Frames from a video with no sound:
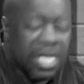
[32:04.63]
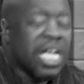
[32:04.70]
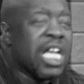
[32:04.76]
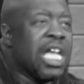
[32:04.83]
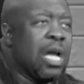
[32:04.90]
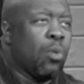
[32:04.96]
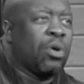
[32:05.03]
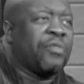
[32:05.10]

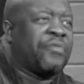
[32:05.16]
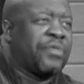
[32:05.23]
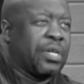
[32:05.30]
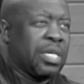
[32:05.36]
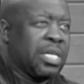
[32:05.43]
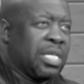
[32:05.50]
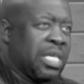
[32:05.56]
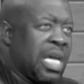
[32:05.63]
He would
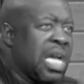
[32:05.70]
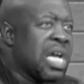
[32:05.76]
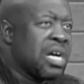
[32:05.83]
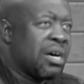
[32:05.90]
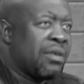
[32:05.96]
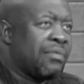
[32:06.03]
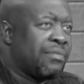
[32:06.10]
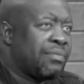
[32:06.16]

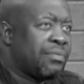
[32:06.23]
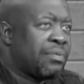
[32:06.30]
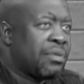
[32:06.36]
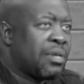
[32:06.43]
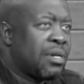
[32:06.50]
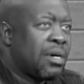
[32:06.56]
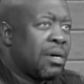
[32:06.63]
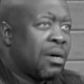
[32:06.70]
forgive
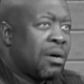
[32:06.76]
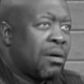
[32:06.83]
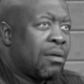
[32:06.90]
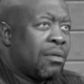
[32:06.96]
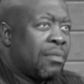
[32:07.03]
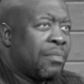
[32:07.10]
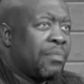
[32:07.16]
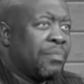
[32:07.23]

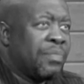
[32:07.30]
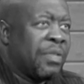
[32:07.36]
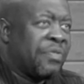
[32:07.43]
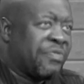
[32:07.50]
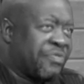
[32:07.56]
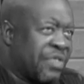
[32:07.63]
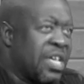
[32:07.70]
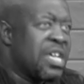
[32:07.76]
the
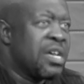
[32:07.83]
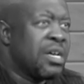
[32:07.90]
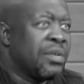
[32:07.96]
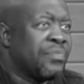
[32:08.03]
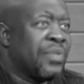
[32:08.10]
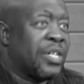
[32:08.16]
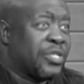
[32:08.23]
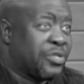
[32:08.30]

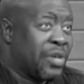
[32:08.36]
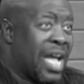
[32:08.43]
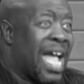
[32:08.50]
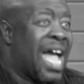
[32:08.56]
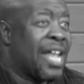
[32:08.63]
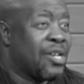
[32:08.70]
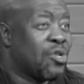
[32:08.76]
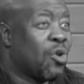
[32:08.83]
thing that you
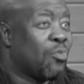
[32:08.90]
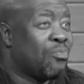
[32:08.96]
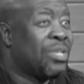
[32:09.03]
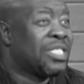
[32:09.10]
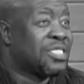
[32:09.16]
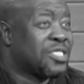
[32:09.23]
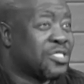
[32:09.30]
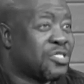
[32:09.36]
had no
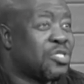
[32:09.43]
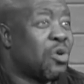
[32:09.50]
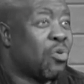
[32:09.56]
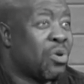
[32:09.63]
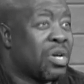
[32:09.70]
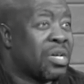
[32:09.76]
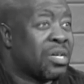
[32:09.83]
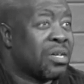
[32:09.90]
business
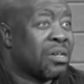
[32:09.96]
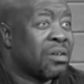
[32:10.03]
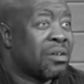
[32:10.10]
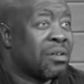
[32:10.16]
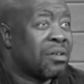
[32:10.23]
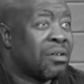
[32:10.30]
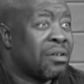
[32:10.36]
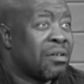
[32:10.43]
doing.
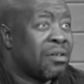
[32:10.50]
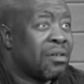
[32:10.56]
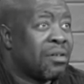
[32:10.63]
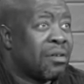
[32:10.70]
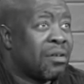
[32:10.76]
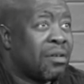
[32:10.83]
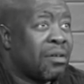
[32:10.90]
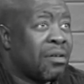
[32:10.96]

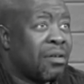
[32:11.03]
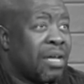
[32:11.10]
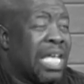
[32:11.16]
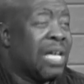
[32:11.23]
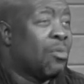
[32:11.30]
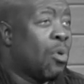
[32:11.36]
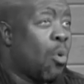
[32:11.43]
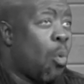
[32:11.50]

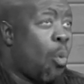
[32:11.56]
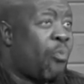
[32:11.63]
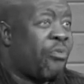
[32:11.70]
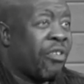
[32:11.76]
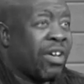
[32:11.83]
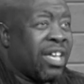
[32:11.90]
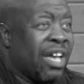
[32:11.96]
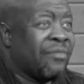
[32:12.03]
He will
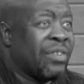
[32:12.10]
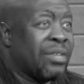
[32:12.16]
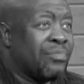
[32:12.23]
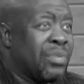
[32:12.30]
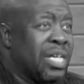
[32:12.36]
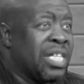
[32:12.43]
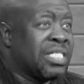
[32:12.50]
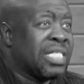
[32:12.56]
forgive it
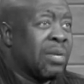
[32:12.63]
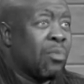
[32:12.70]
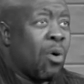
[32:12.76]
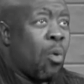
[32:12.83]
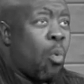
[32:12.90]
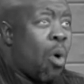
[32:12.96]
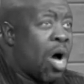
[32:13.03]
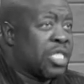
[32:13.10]
means he
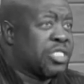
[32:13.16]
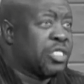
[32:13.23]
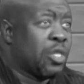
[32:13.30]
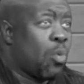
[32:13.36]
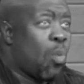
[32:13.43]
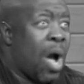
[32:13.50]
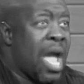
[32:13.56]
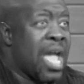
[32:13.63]
will wash it
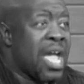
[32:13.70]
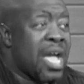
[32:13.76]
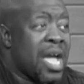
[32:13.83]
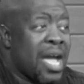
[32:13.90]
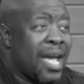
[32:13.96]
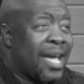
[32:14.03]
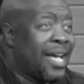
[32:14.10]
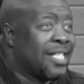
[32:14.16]
away
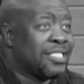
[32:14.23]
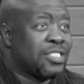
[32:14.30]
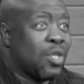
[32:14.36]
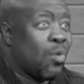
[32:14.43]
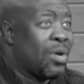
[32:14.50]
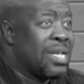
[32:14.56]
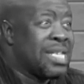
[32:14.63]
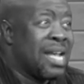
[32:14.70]
as
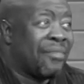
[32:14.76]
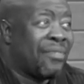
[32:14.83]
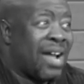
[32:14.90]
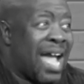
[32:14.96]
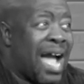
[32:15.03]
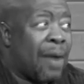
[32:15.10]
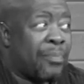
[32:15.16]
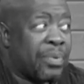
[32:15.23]
though it never
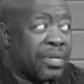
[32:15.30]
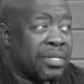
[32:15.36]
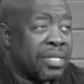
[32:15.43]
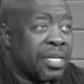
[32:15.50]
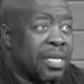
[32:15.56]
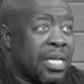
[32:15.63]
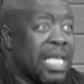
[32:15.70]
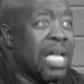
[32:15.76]
happened.
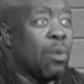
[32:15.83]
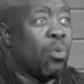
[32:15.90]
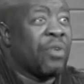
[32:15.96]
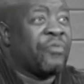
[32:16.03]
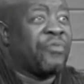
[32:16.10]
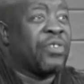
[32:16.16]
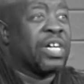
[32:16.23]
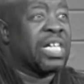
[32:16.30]
He would
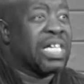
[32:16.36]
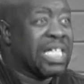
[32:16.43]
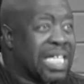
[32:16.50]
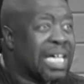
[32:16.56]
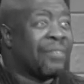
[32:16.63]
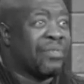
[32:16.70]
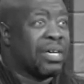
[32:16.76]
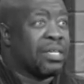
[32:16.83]

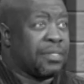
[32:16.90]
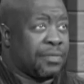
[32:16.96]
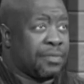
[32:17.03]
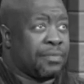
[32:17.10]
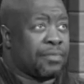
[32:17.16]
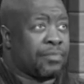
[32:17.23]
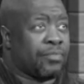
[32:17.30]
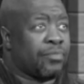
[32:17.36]
forgive it.
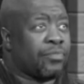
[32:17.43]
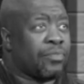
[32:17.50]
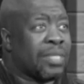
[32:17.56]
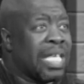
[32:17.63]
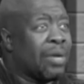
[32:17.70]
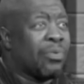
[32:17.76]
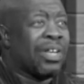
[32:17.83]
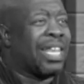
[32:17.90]

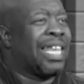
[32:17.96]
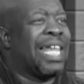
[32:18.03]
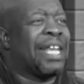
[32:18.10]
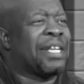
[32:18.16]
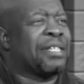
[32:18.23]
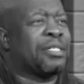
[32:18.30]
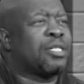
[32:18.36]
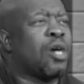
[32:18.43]
He would let
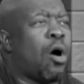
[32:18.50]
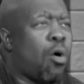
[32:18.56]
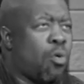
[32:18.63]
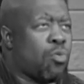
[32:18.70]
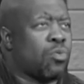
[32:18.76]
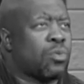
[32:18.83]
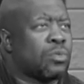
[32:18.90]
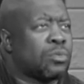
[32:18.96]
it go.